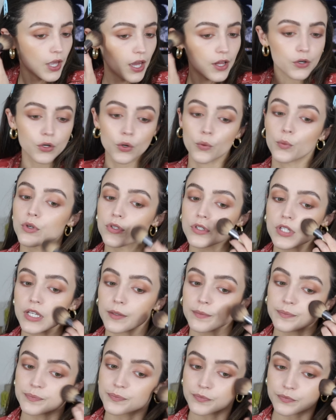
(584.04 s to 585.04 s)
I don't know, we'll
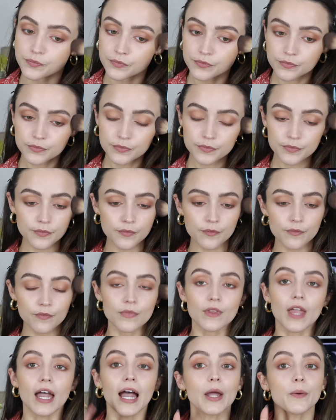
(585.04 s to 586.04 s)
see.
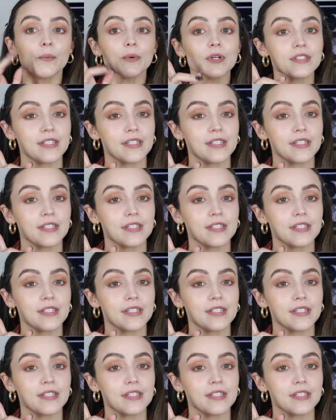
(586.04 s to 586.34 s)
I will